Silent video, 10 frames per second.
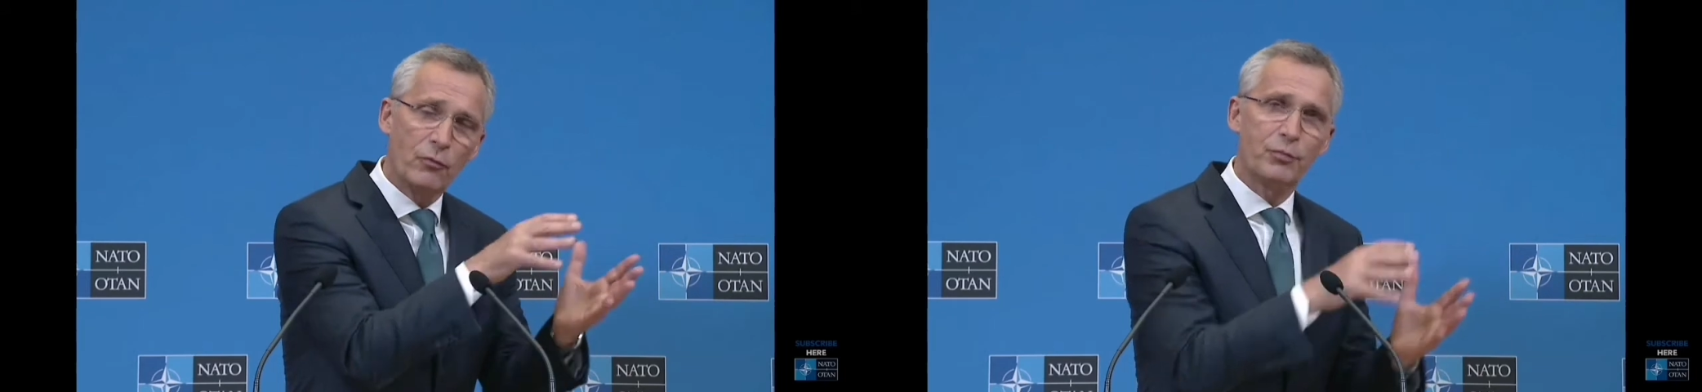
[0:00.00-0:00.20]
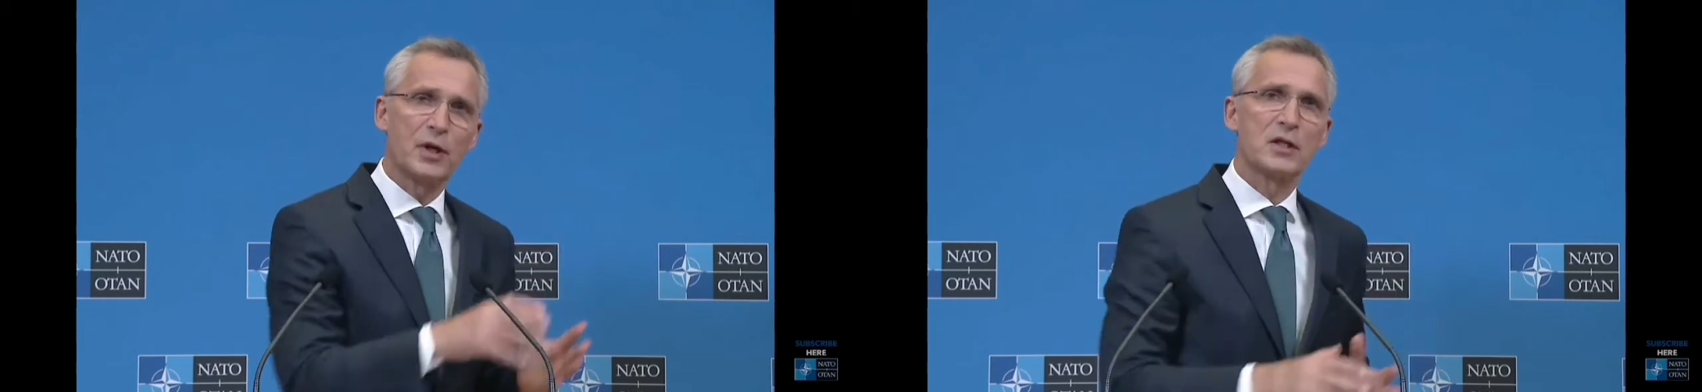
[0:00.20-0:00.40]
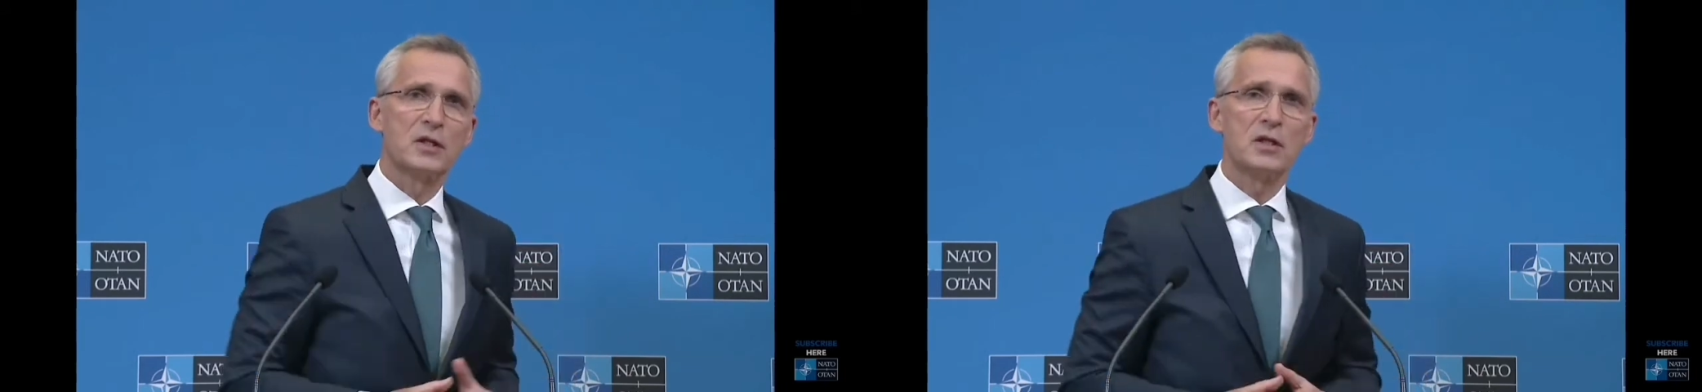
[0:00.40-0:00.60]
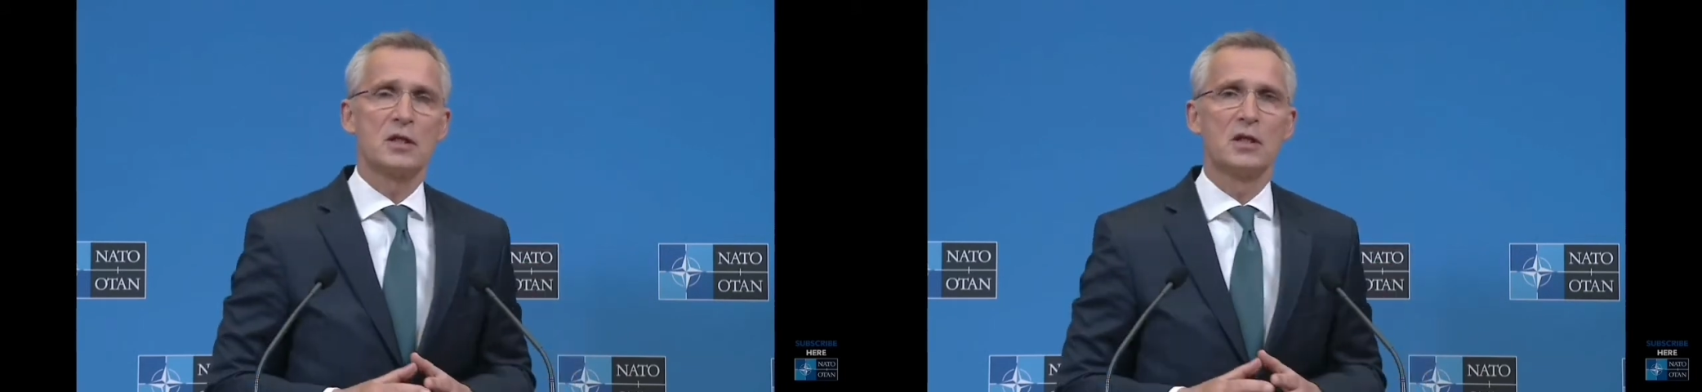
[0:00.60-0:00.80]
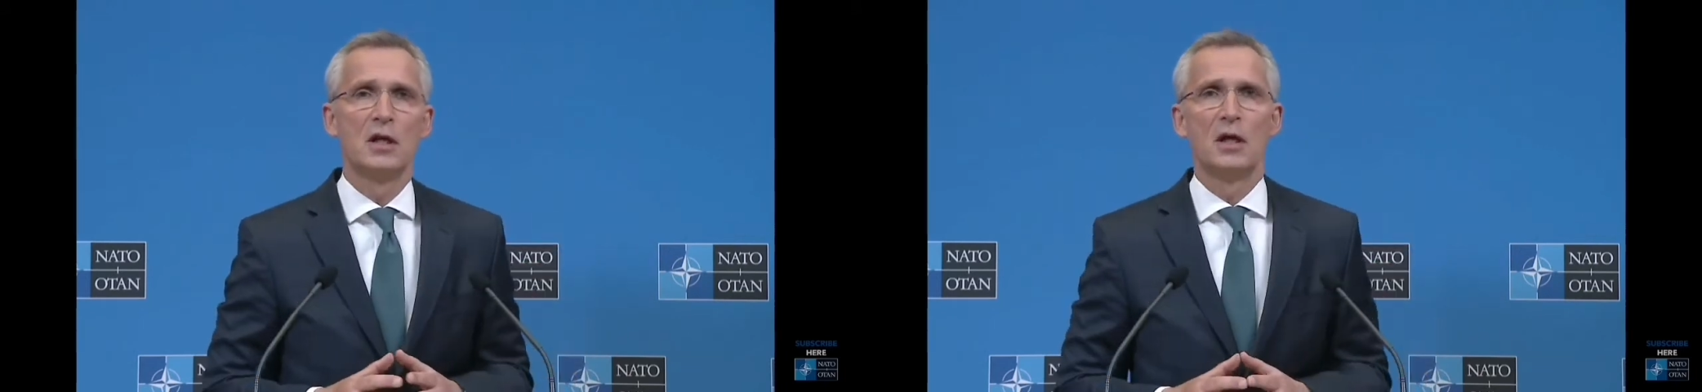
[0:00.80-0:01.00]
own
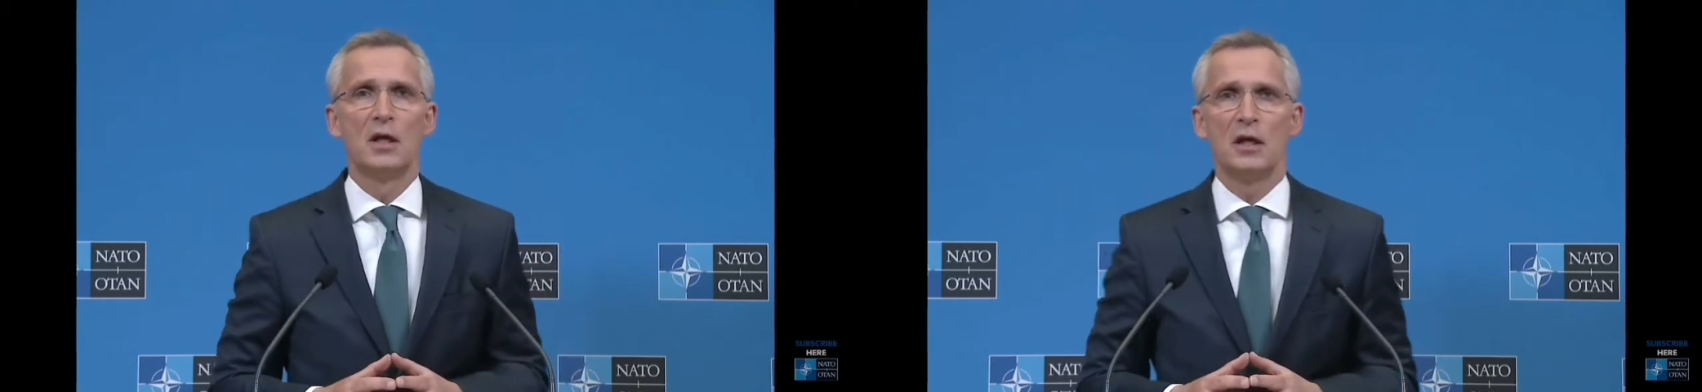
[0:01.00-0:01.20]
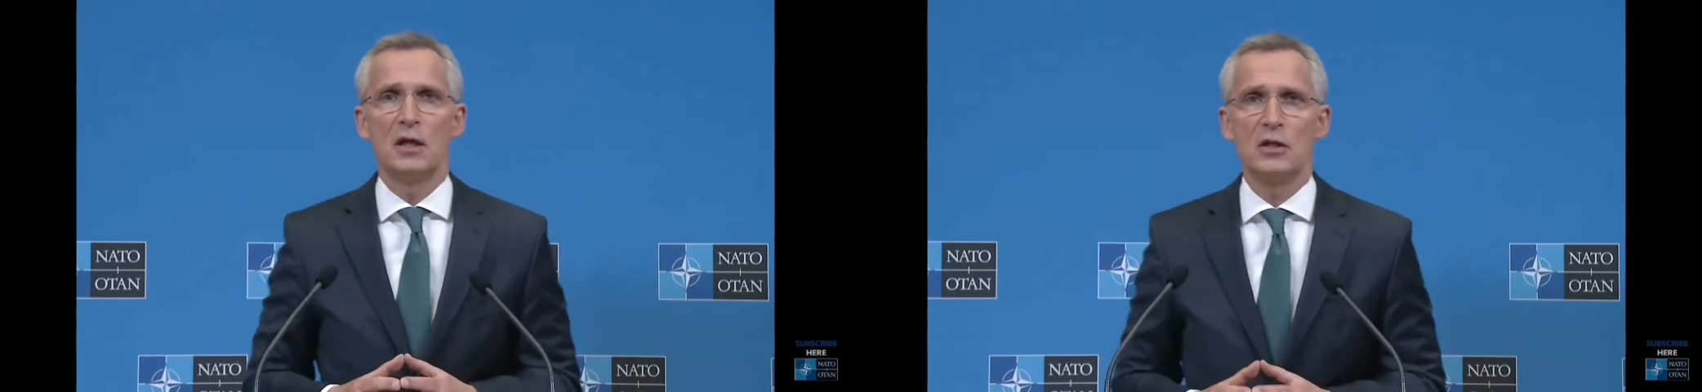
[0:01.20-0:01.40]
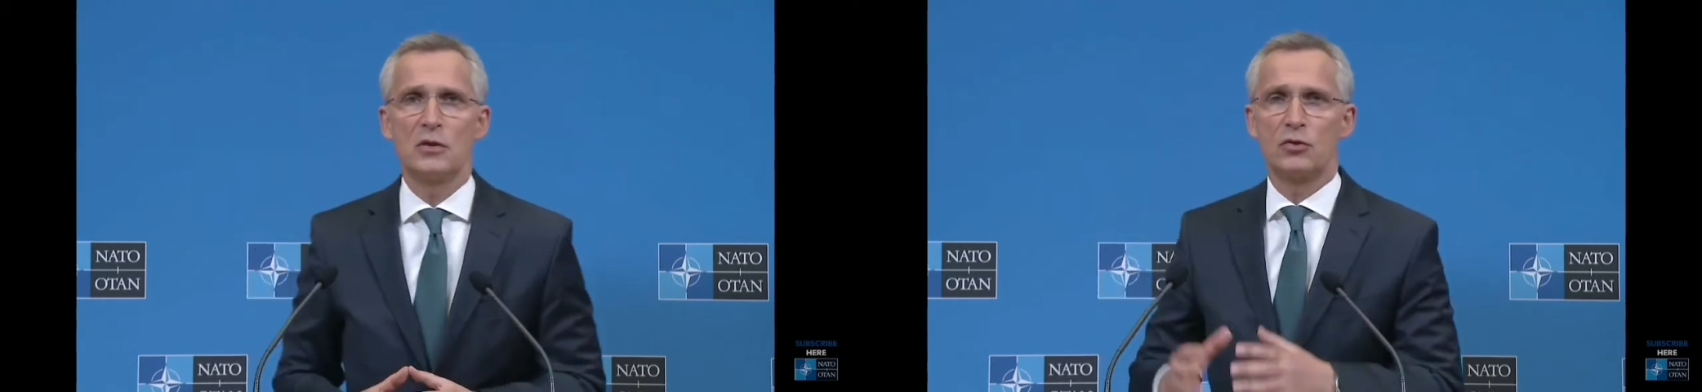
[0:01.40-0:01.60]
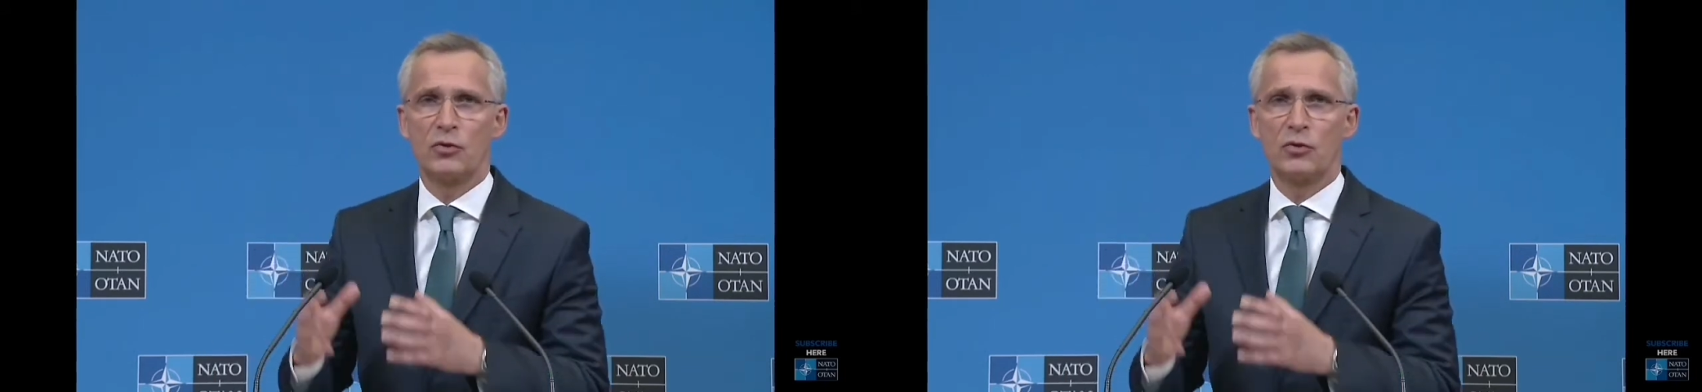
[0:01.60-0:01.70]
presence, is to